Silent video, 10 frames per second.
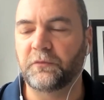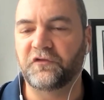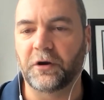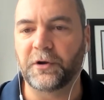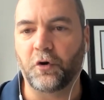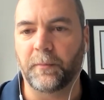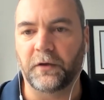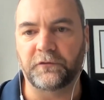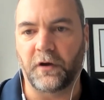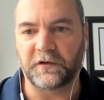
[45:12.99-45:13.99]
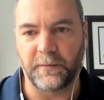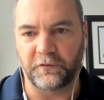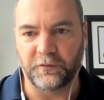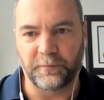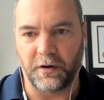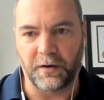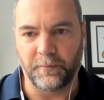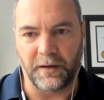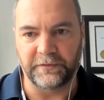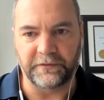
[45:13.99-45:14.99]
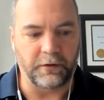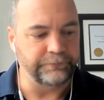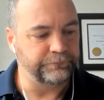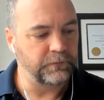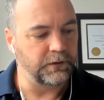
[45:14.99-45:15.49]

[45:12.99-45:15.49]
It was Jeremy Corbell's documentary on Bob Lazar.